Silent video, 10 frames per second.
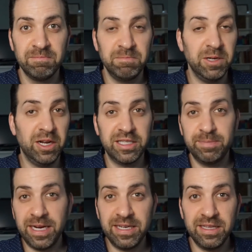Not
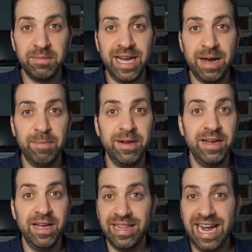expecting them to happen,
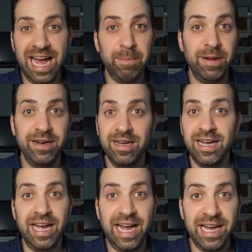they happen
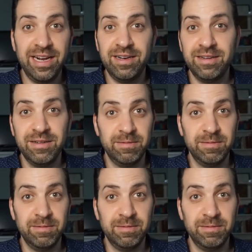and